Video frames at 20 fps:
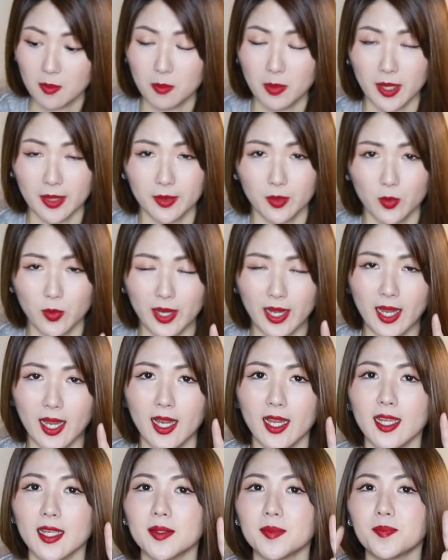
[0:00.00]
By the
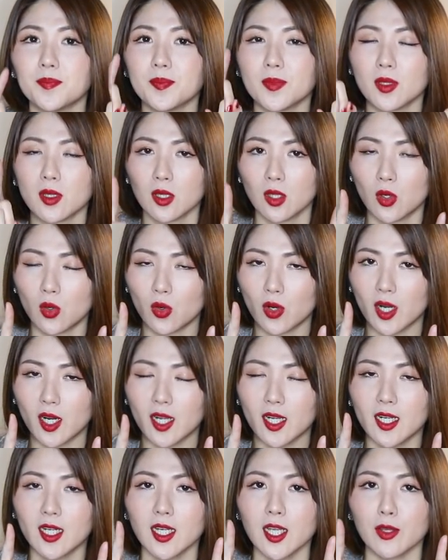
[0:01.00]
way,
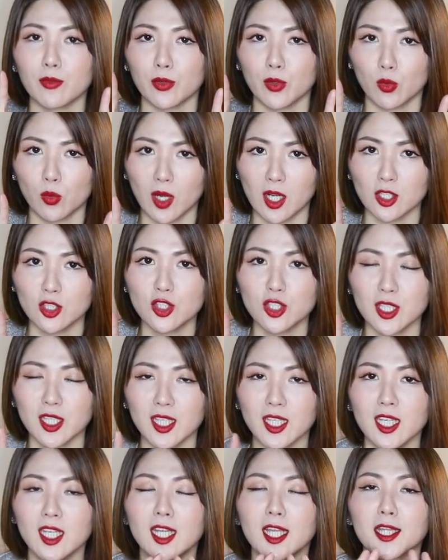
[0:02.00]
Laura, if you're
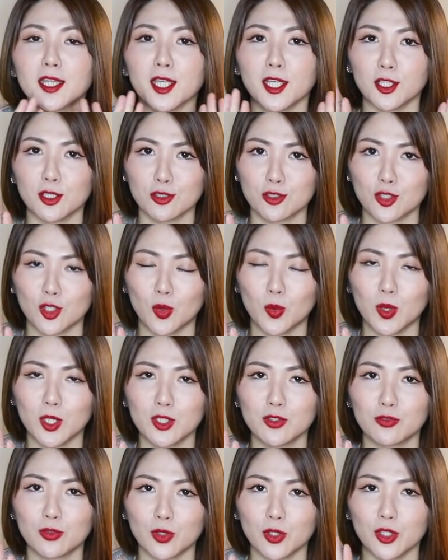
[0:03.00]
watching, thank you so
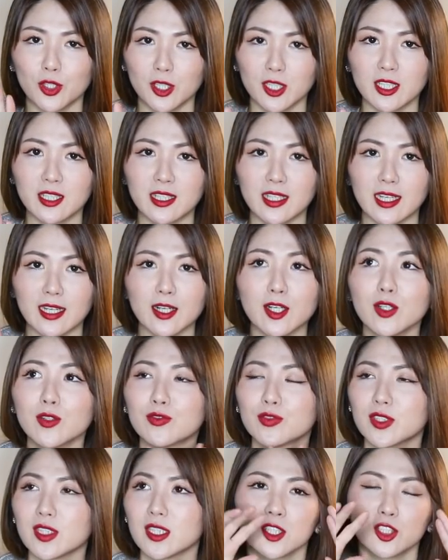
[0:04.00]
much for your
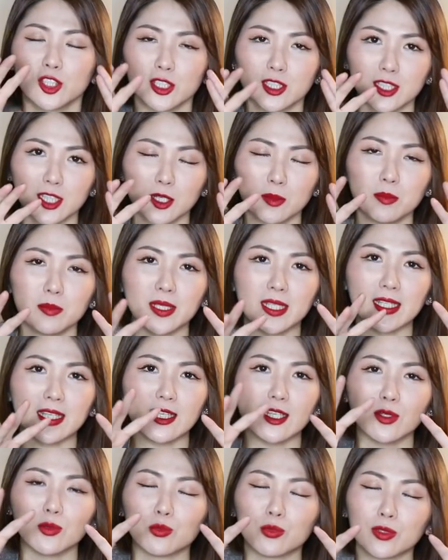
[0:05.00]
gift. She sent
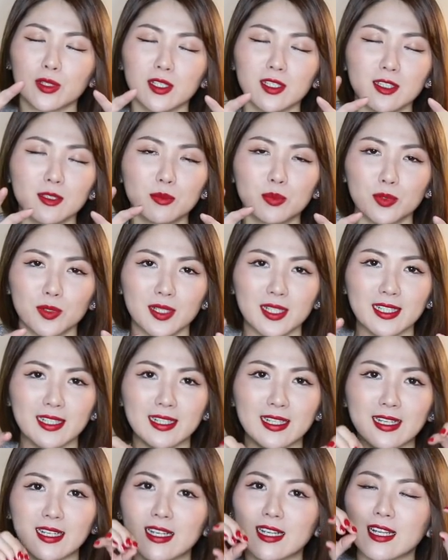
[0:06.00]
me really
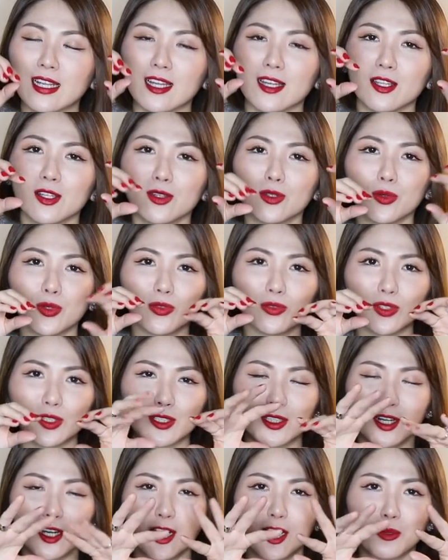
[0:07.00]
pretty Louis
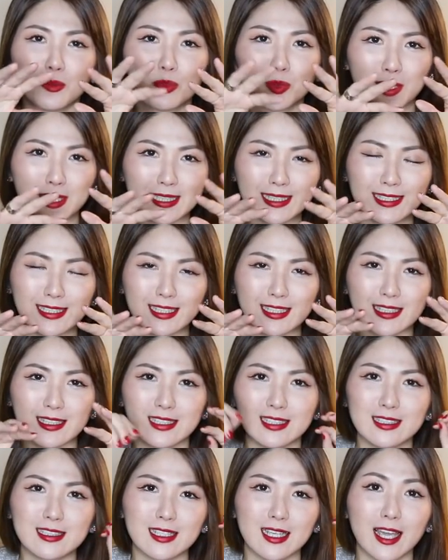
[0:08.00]
Vuitton
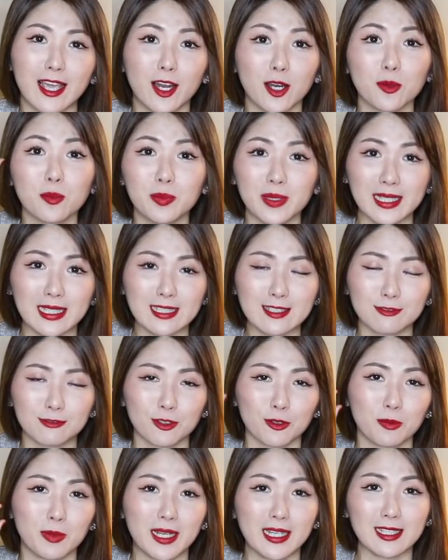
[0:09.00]
printed hairpins
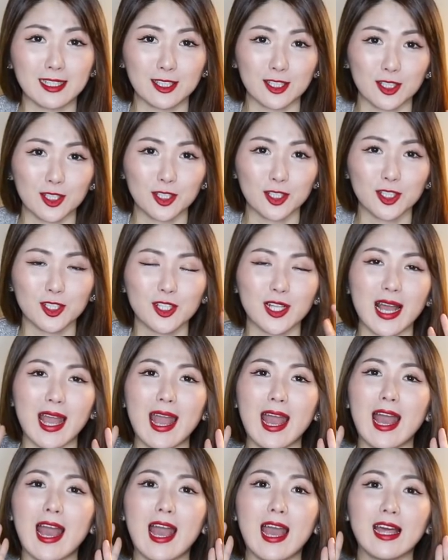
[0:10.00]
for my girl,
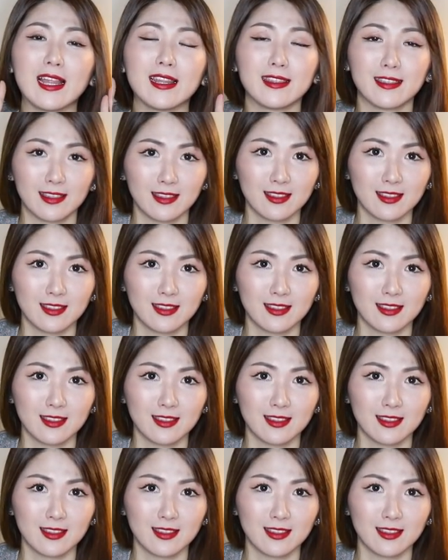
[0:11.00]
and